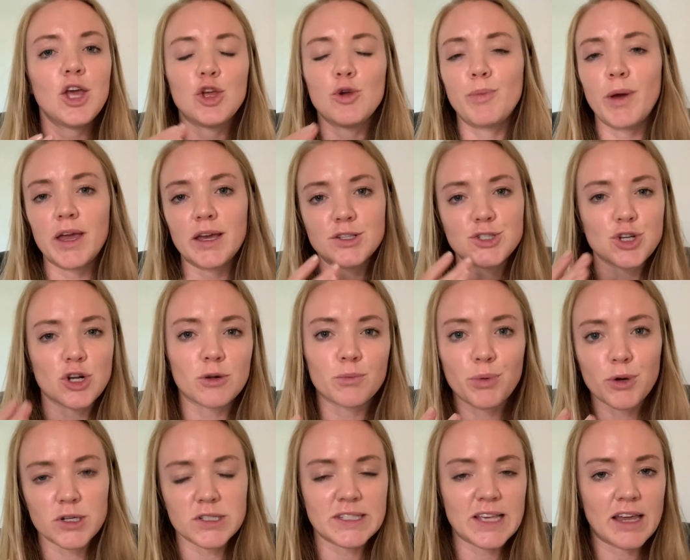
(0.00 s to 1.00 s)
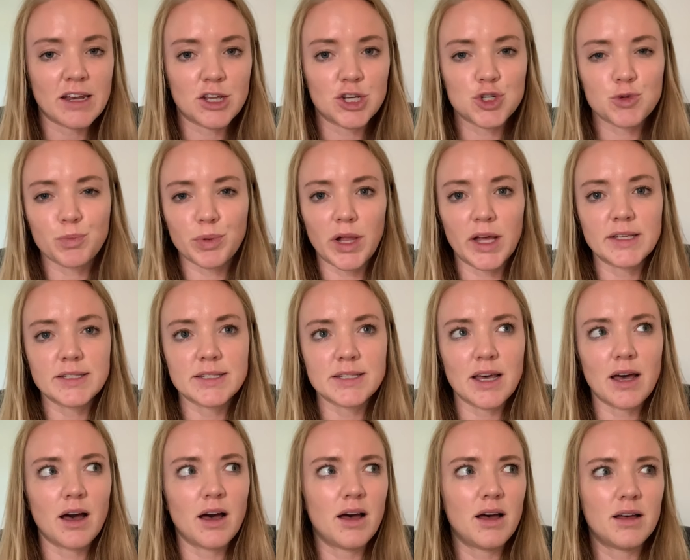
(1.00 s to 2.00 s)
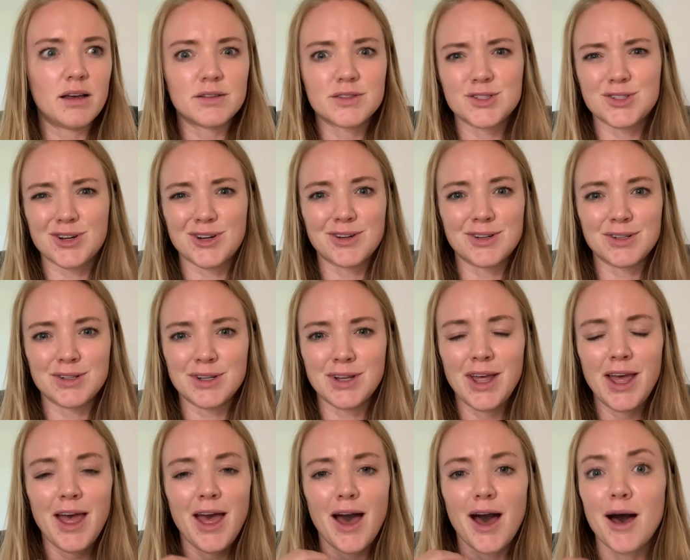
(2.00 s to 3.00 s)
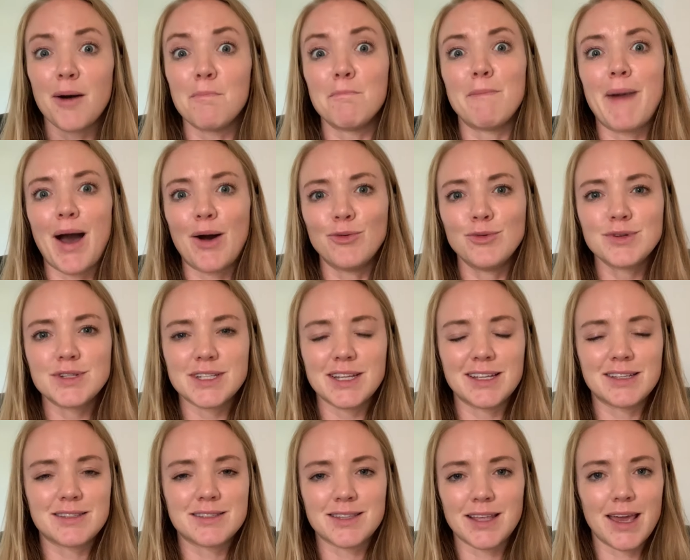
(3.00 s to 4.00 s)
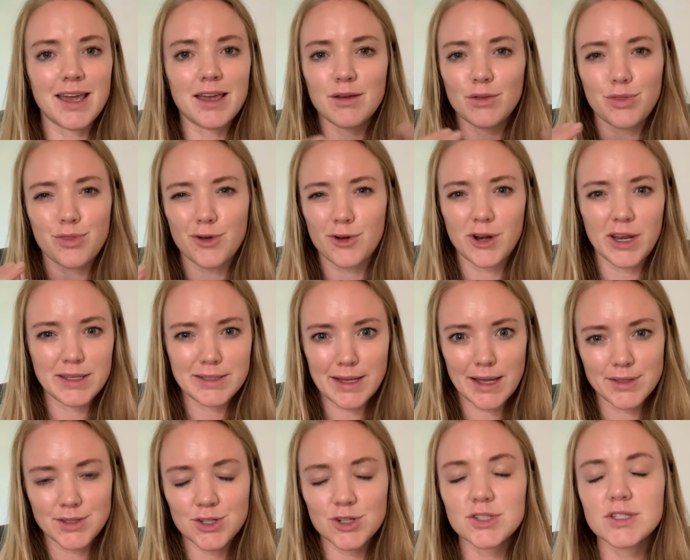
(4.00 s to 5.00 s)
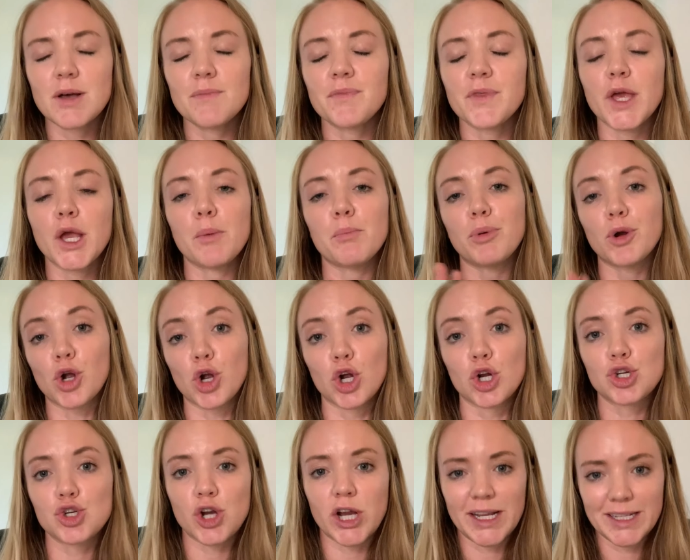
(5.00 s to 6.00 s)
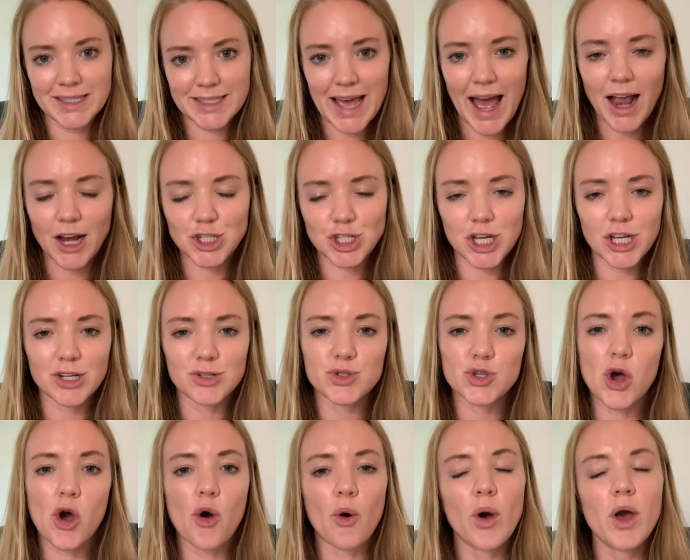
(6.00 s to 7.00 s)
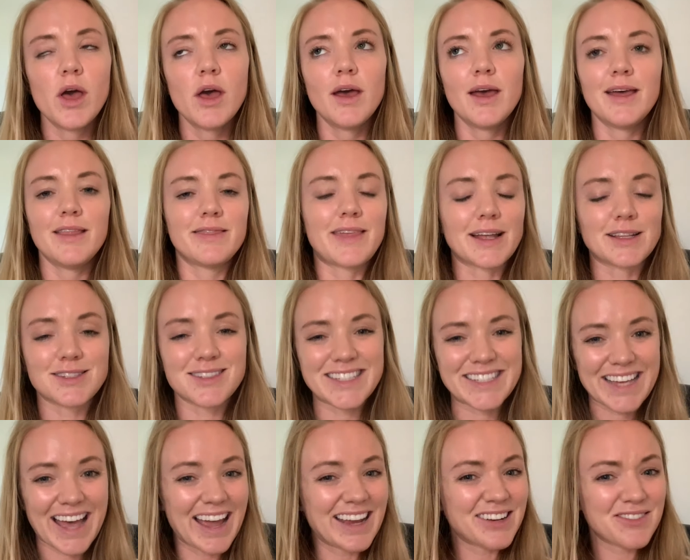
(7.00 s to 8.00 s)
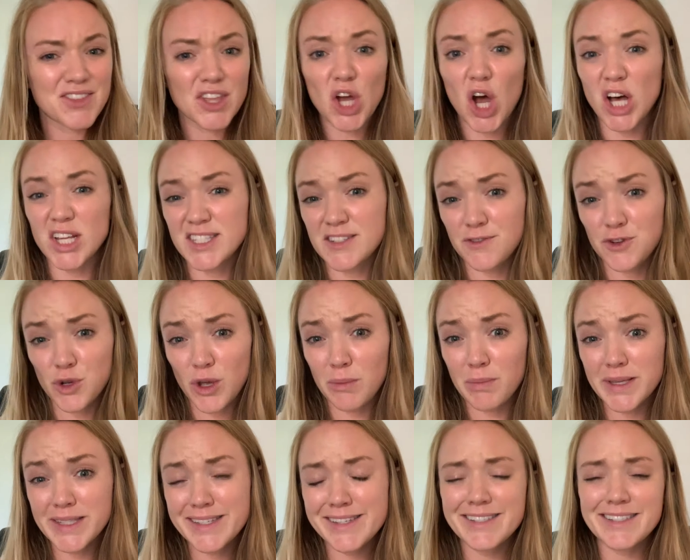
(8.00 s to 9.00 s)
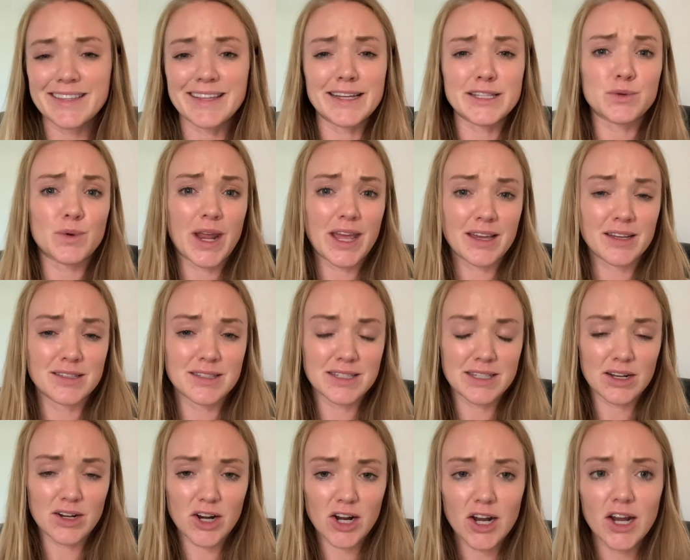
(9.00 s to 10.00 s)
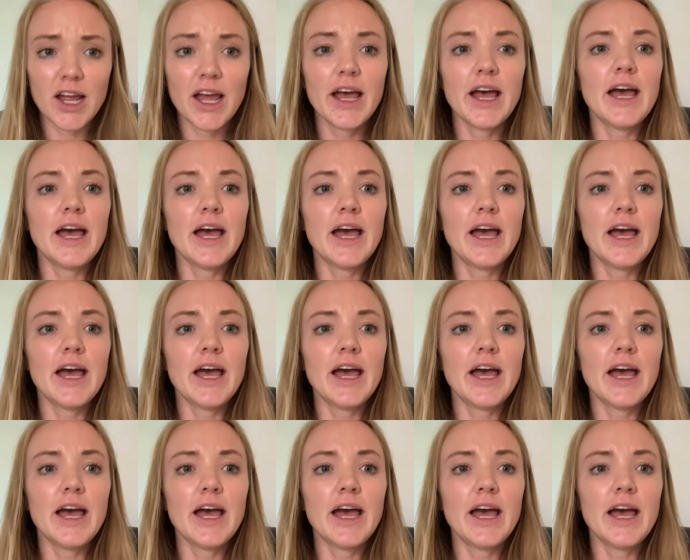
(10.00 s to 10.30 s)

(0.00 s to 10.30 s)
You pay a certain percentage plus a certain amount. It's like 30 cents or something per transaction. So that's kind of the cost of doing business, that's what I consider.